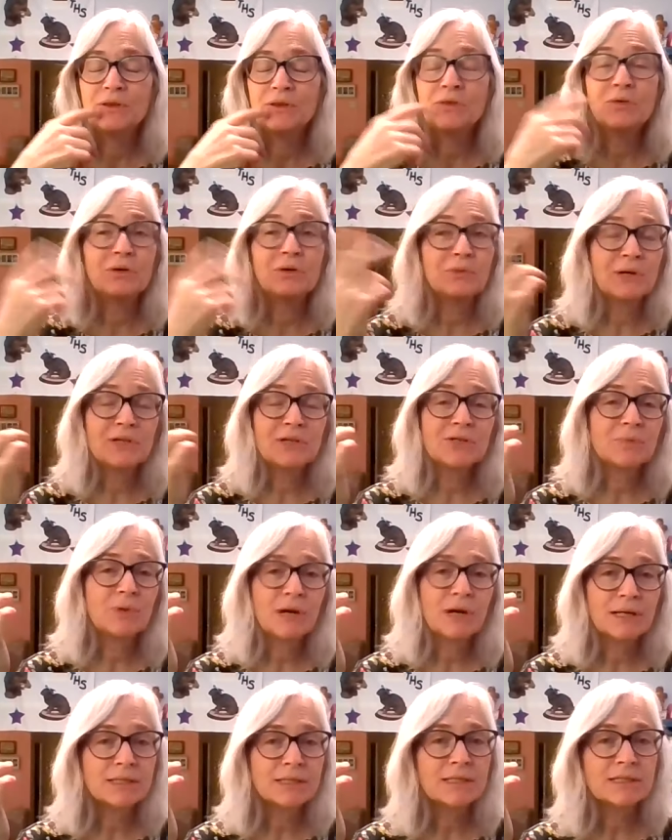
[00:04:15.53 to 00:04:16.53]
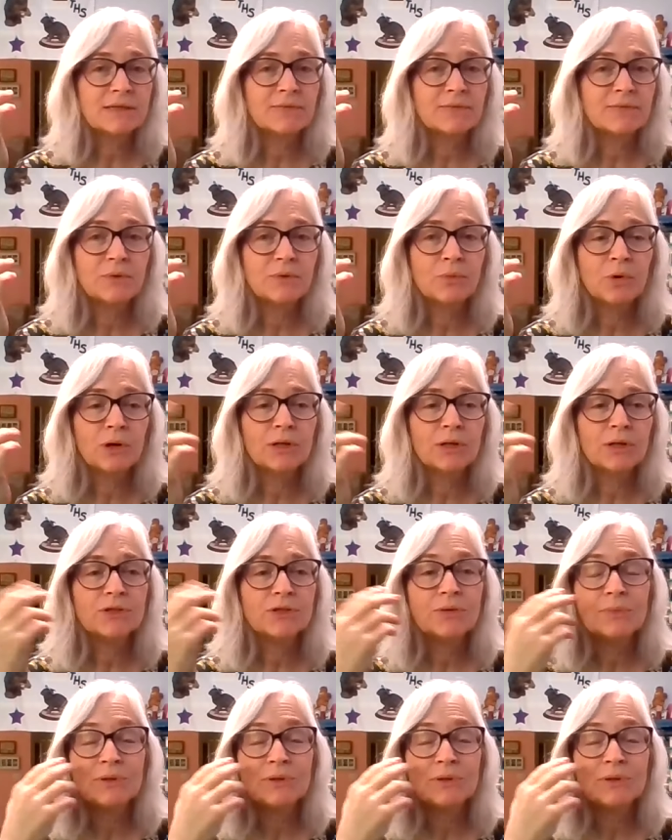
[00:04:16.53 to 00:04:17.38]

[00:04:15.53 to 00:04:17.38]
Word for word: you can raise your prices if you want to,